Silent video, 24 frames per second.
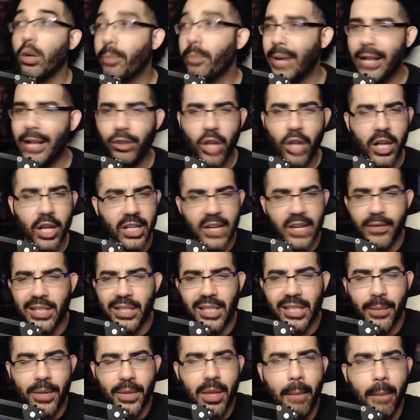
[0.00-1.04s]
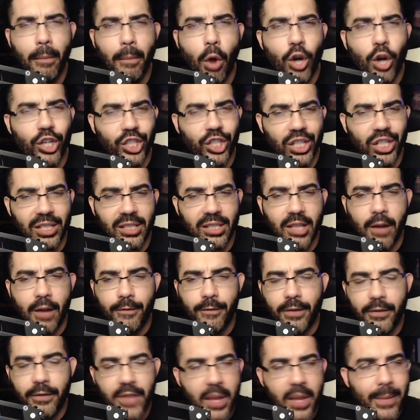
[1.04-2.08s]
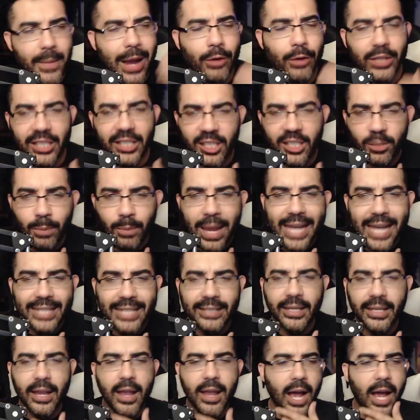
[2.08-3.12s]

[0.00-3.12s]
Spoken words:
but I thought even some of the Martian stuff of them out in space,